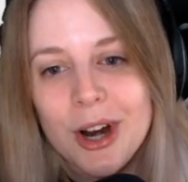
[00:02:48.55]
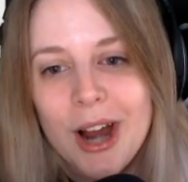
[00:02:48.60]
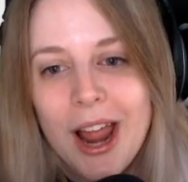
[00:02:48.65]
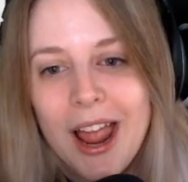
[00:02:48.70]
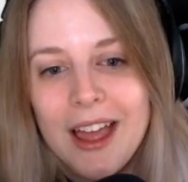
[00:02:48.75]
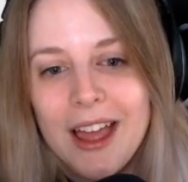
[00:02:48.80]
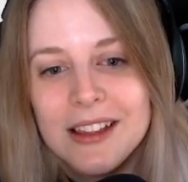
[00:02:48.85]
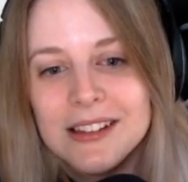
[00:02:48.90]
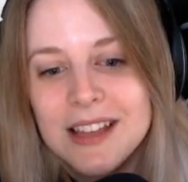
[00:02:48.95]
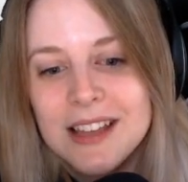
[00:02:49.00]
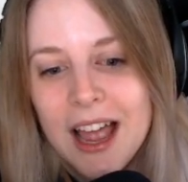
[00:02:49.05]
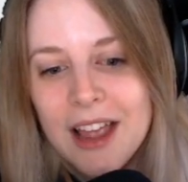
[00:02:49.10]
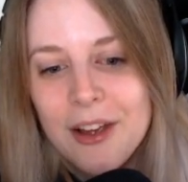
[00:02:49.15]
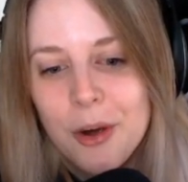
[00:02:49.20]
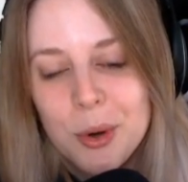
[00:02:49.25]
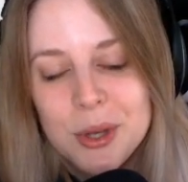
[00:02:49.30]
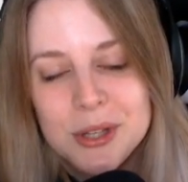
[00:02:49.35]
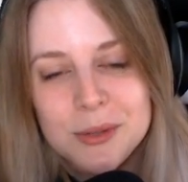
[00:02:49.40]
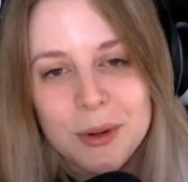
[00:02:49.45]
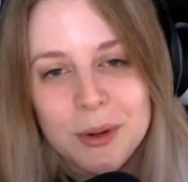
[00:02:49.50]
and I
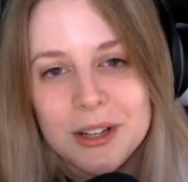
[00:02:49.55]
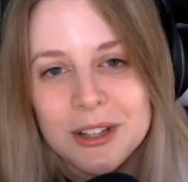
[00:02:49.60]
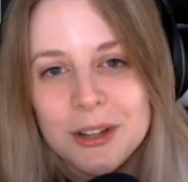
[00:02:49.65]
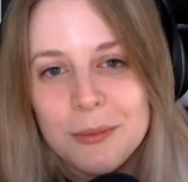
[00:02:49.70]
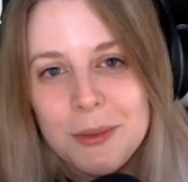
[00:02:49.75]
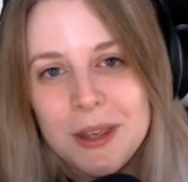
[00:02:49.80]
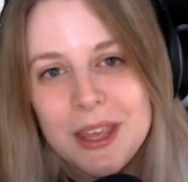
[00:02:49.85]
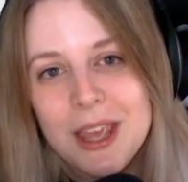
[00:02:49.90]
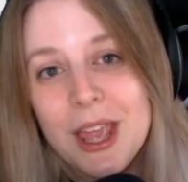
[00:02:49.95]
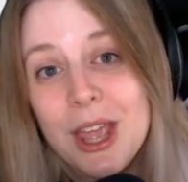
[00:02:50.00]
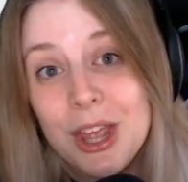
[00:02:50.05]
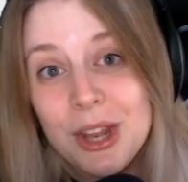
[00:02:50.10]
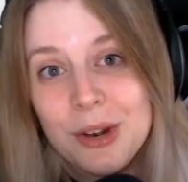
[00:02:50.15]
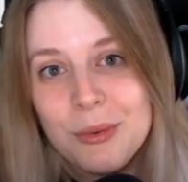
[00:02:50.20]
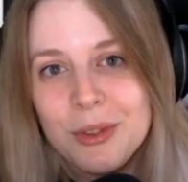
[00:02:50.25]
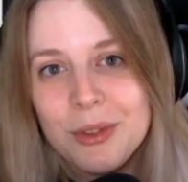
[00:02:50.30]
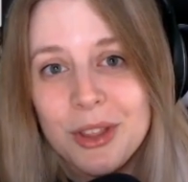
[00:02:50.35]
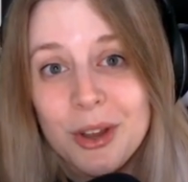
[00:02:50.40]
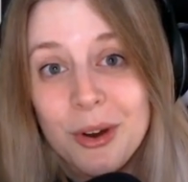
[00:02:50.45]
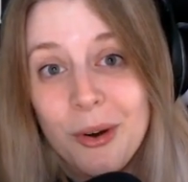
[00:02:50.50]
always wanted to be in
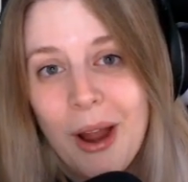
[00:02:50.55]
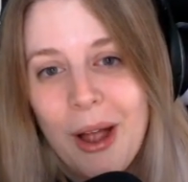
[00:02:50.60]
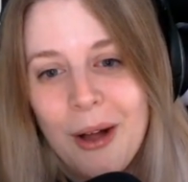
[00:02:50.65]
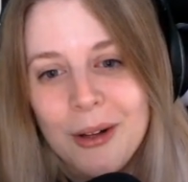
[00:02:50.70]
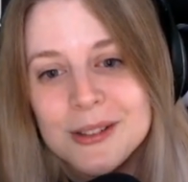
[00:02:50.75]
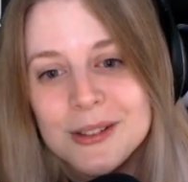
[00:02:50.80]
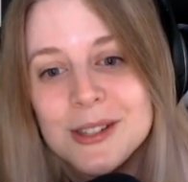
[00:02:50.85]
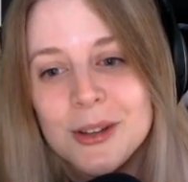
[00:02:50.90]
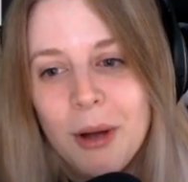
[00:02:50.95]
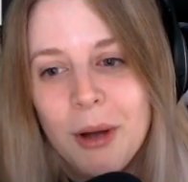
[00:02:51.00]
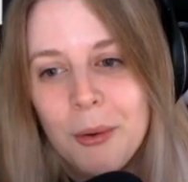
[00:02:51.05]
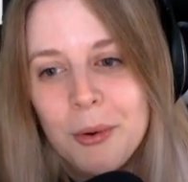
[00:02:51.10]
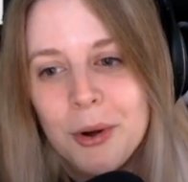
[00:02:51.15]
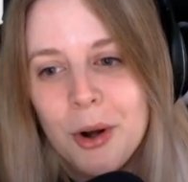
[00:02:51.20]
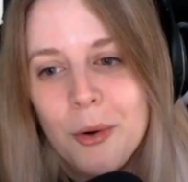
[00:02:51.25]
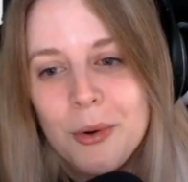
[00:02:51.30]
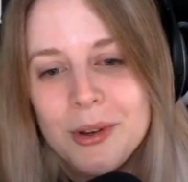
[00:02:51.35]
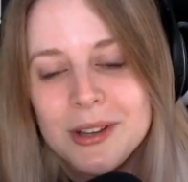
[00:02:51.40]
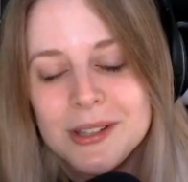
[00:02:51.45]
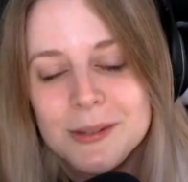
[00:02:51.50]
with the crowd, so I would
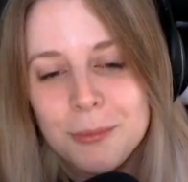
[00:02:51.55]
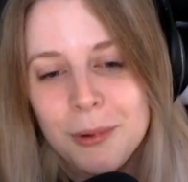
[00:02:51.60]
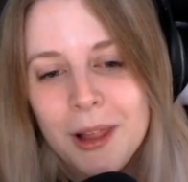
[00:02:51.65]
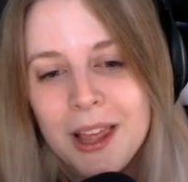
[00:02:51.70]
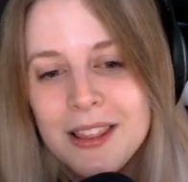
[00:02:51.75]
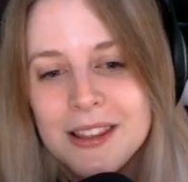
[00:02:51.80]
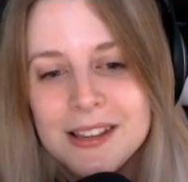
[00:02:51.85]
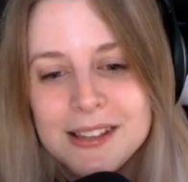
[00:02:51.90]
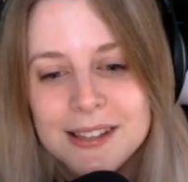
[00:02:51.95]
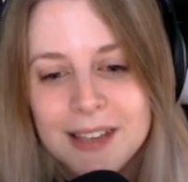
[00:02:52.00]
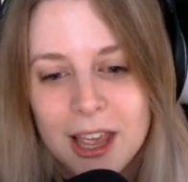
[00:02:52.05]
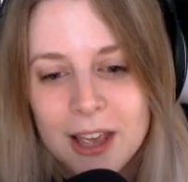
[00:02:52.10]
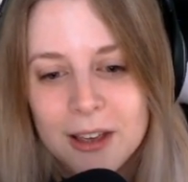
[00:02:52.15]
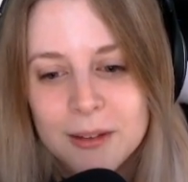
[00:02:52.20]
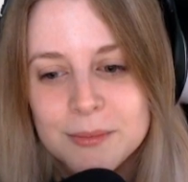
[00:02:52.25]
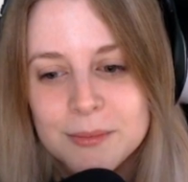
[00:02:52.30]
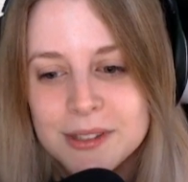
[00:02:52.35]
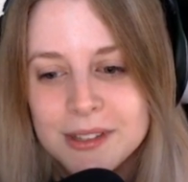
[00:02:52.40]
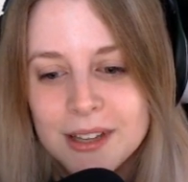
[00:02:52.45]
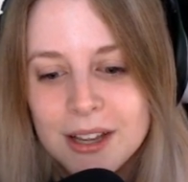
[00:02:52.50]
always play these
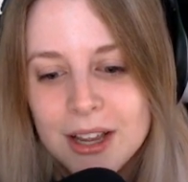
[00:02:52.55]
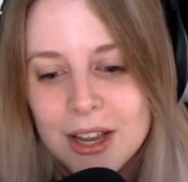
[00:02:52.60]
games